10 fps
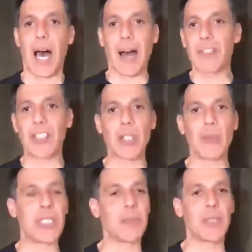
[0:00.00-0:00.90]
Obviously,
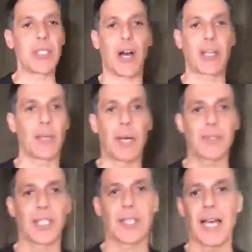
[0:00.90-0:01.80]
we need to be talking
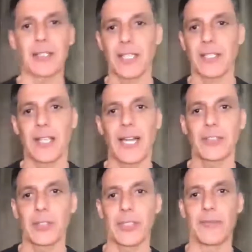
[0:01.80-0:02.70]
about
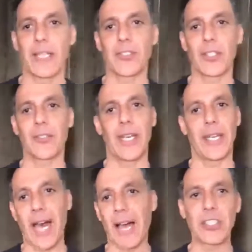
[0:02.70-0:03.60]
technological interventions,
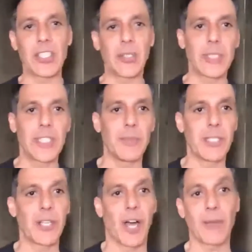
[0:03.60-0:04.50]
and obviously we need to
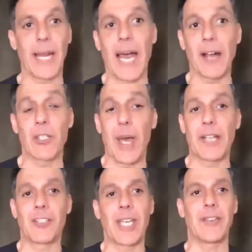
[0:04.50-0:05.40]
be talking about how do you
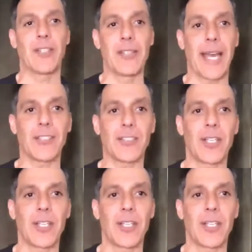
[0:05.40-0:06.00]
educate the next